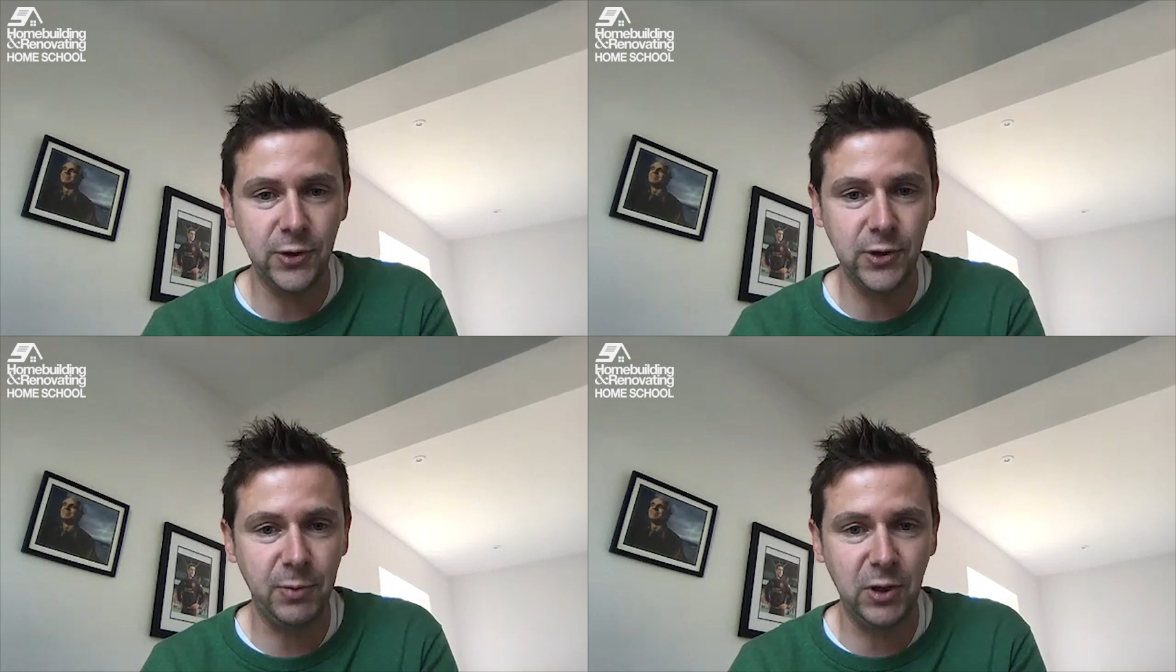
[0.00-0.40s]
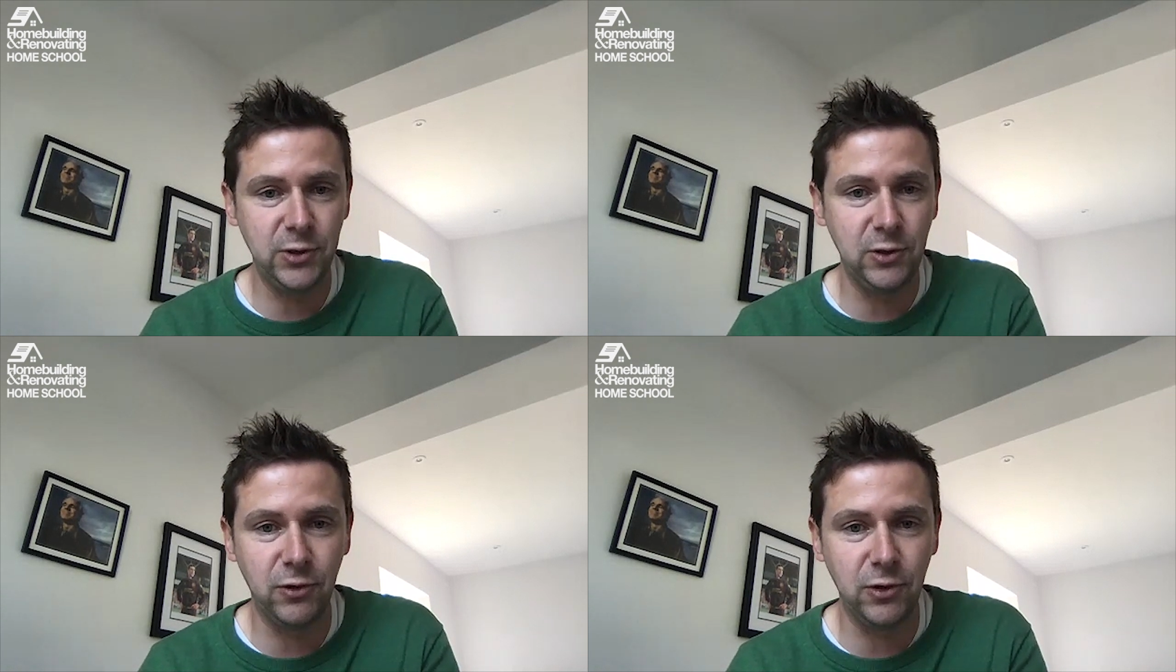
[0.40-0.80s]
Is it
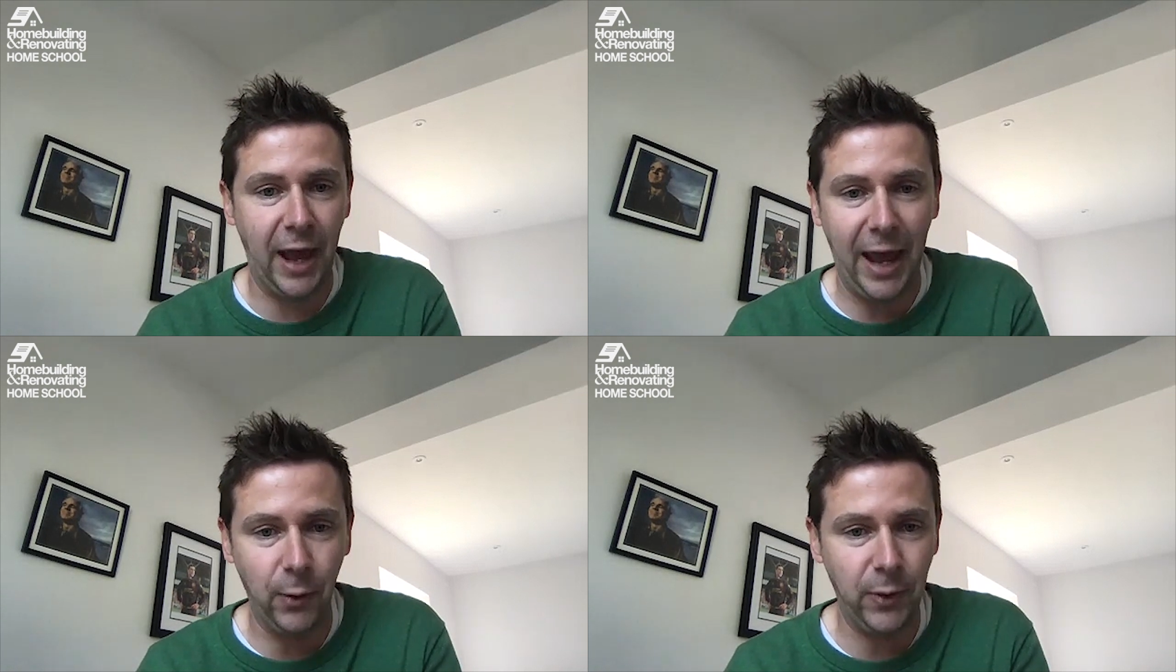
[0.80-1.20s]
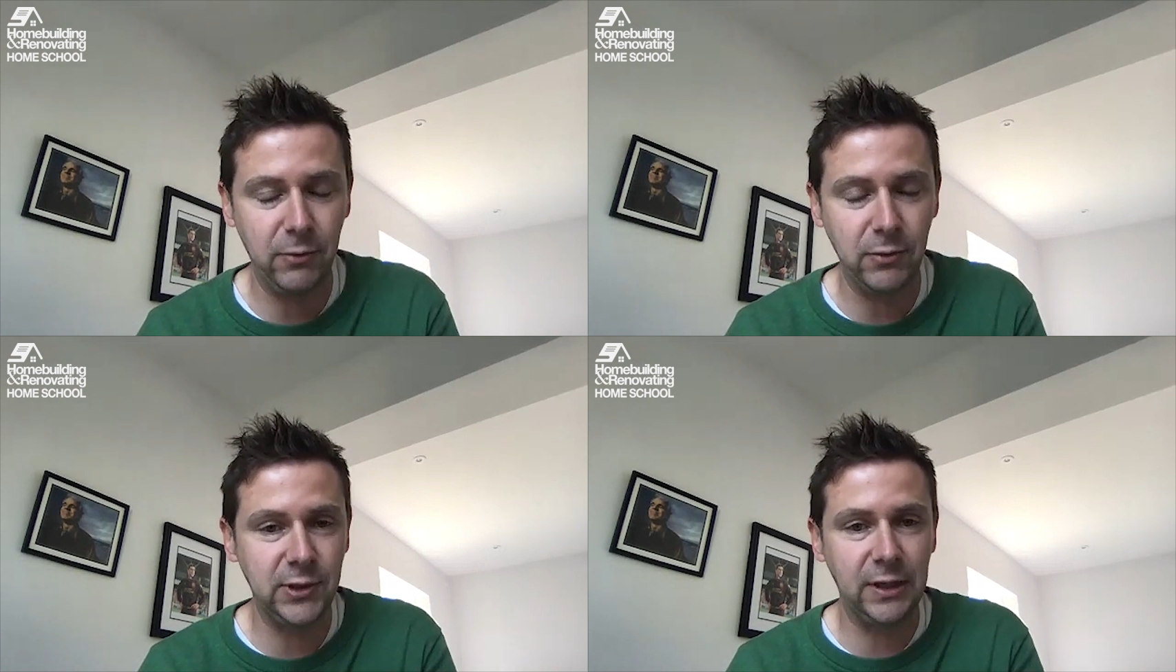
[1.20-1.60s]
because you just get out there
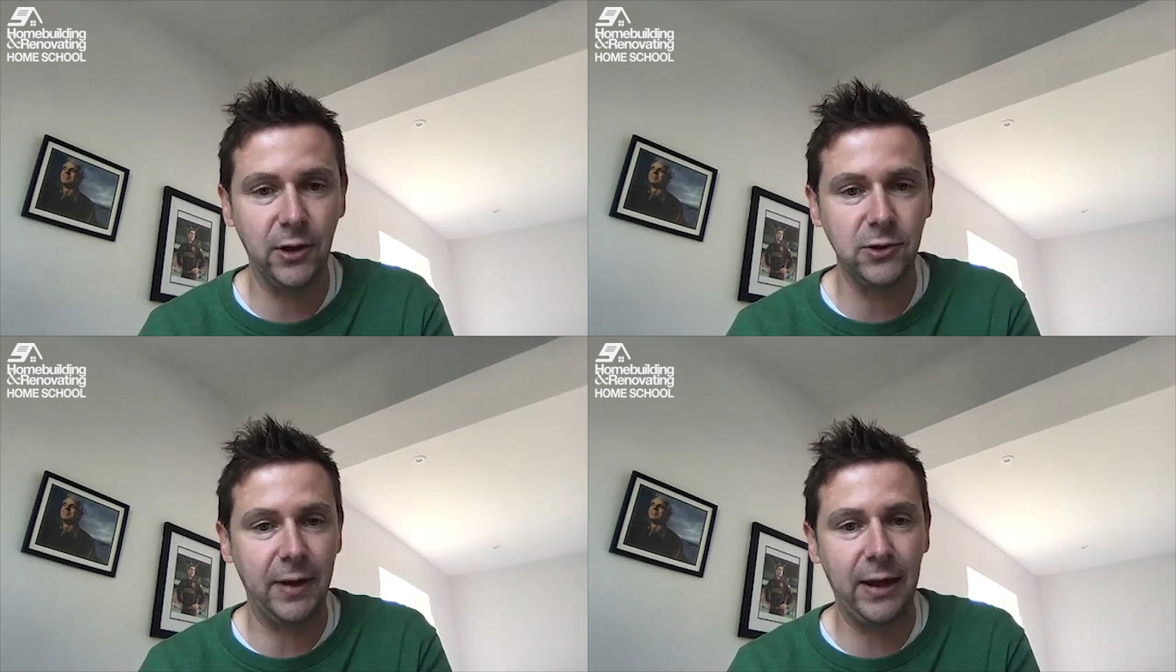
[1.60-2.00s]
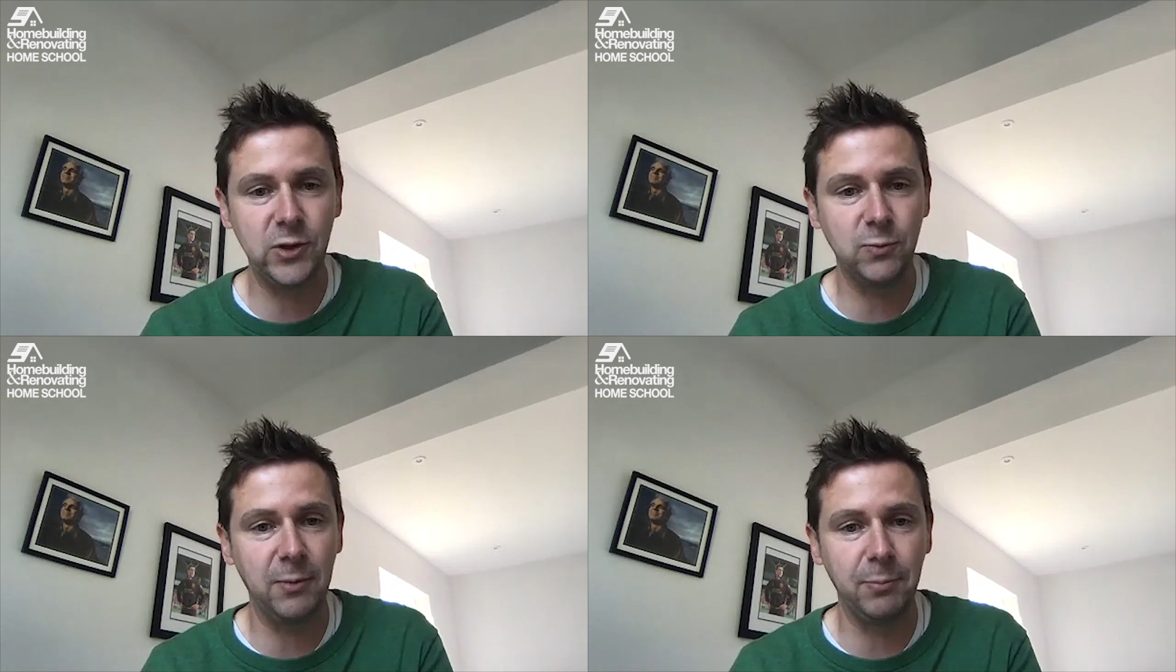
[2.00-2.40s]
and see loads of
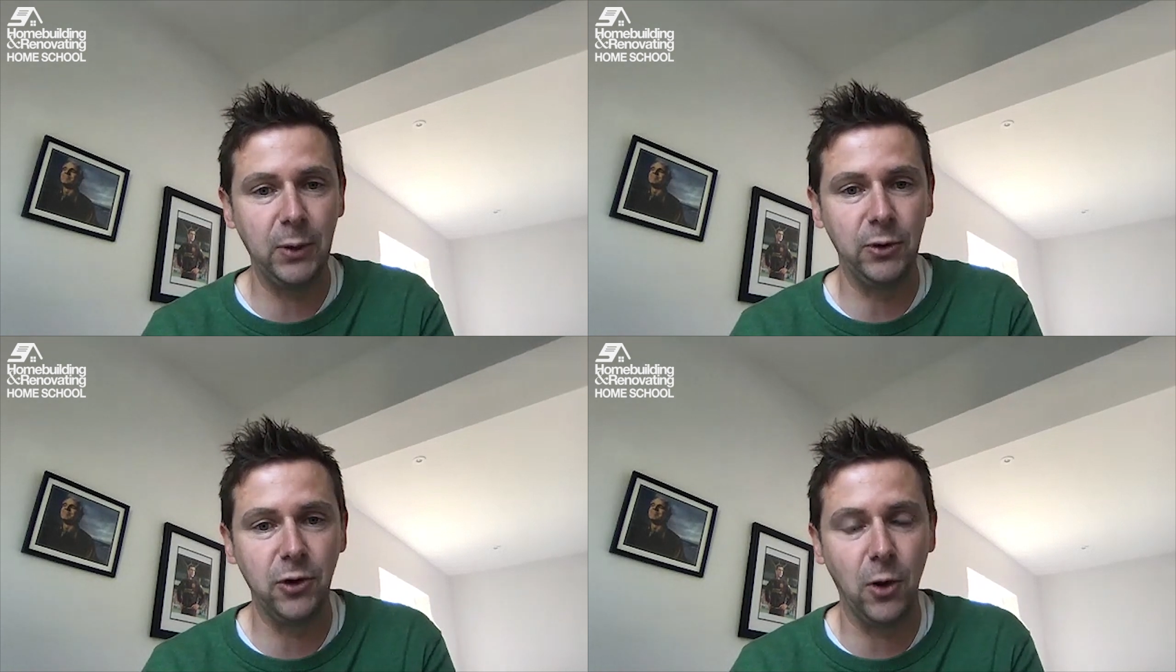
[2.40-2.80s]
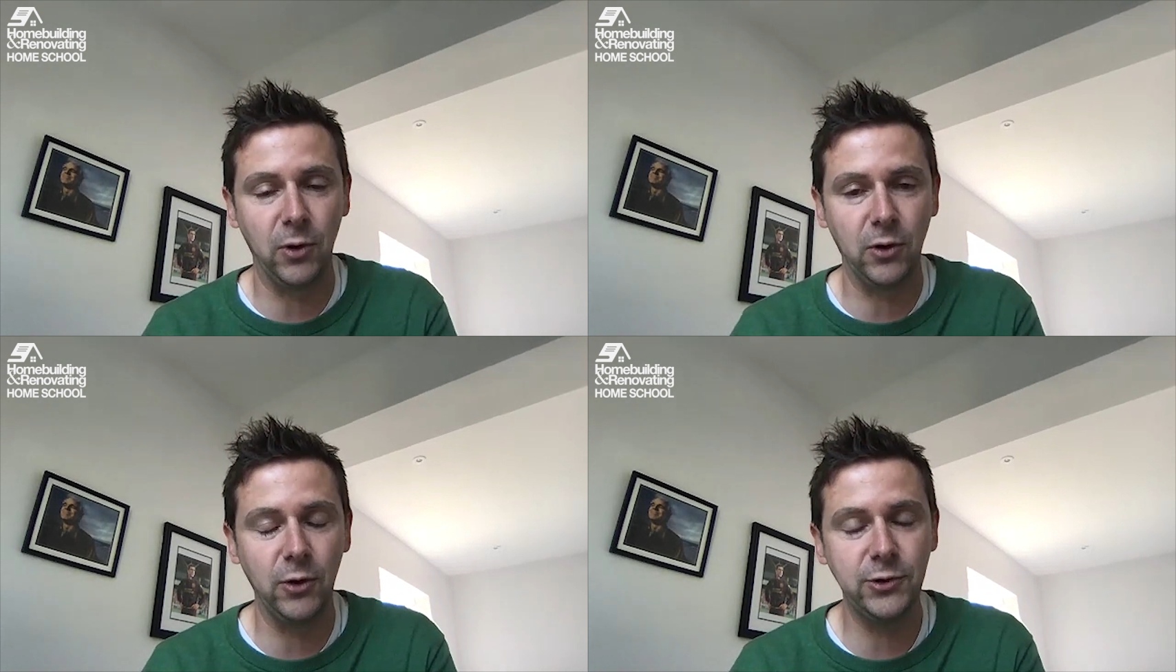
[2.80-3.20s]
houses being built and know what
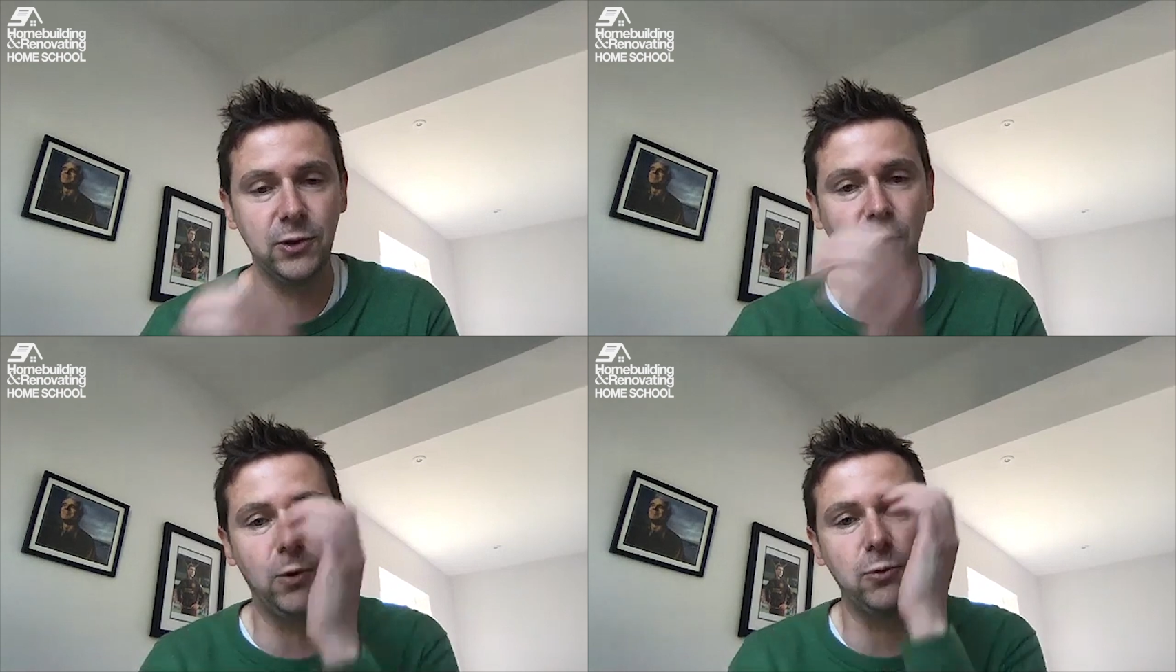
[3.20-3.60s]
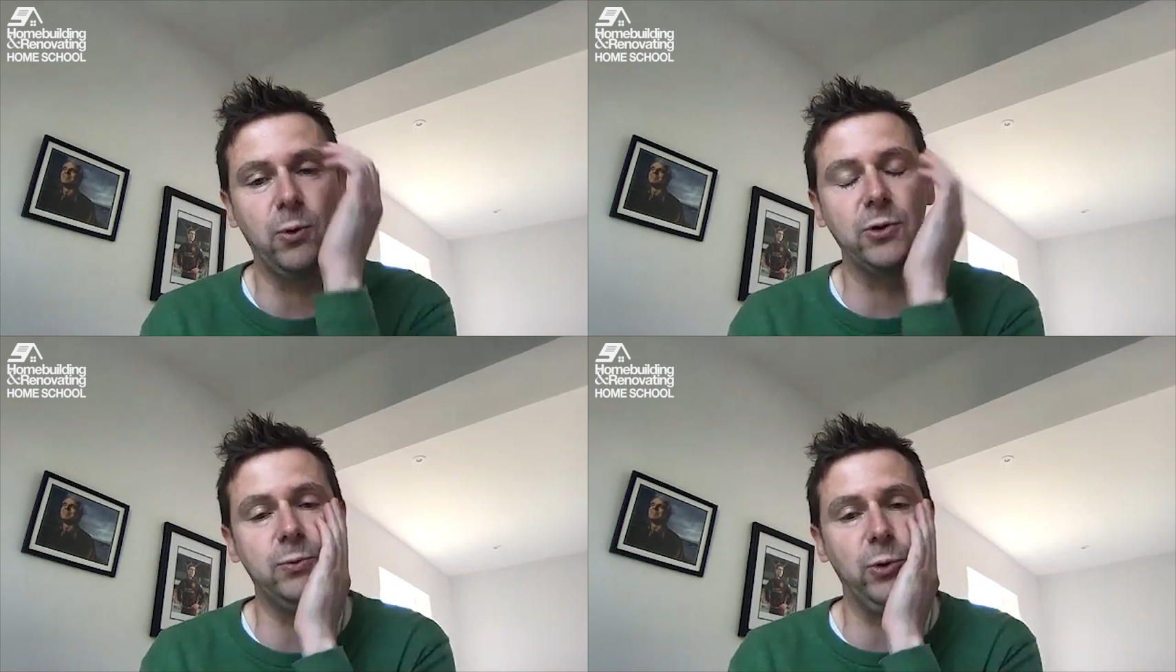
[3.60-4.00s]
the costs are, or
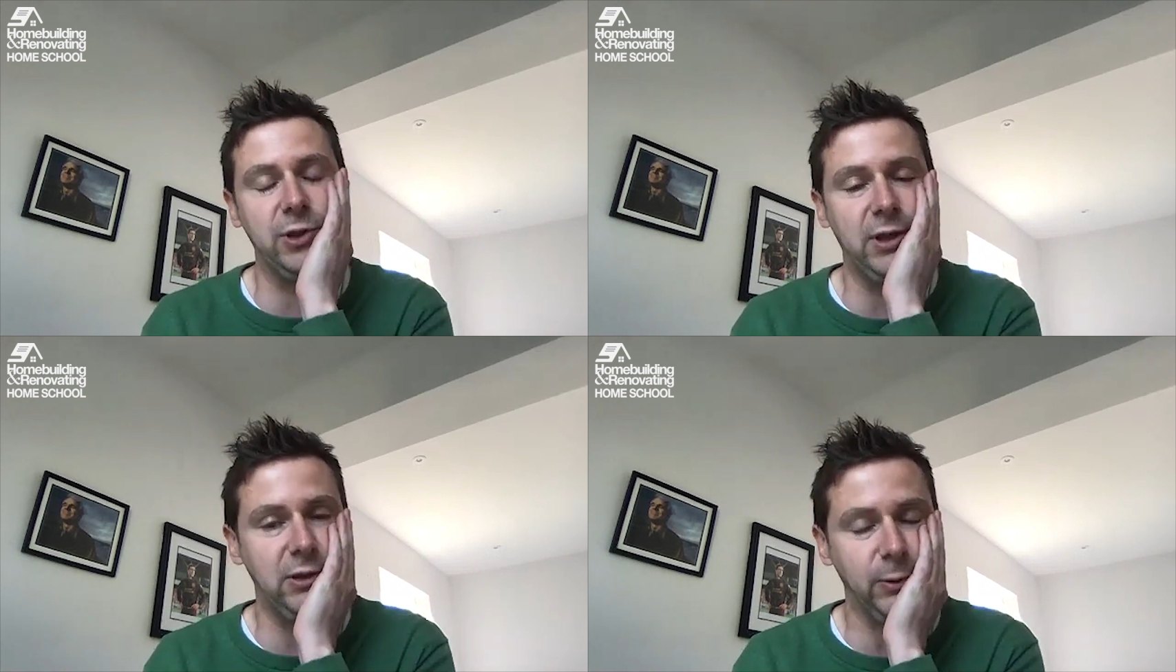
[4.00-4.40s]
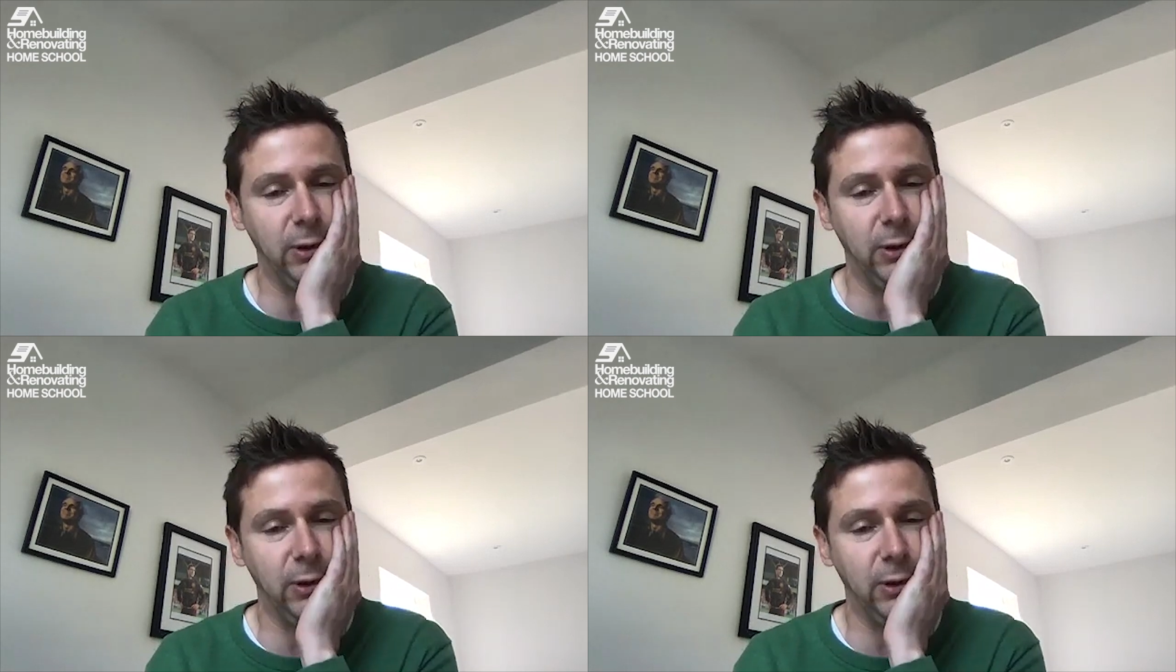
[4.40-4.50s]
what's the key to it?